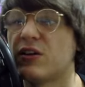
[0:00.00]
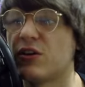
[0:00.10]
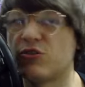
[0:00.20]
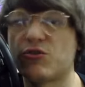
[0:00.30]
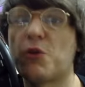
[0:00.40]

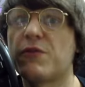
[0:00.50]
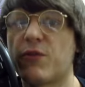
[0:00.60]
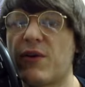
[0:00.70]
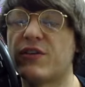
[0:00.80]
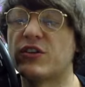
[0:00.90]
control
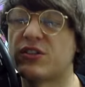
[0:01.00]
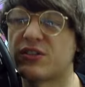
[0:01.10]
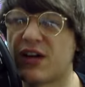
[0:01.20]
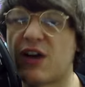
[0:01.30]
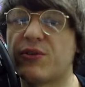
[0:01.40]
forever, it's
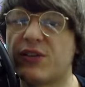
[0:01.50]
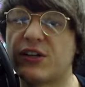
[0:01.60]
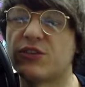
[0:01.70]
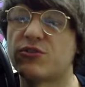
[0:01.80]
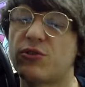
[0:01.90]
just currently
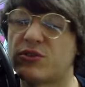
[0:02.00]
control.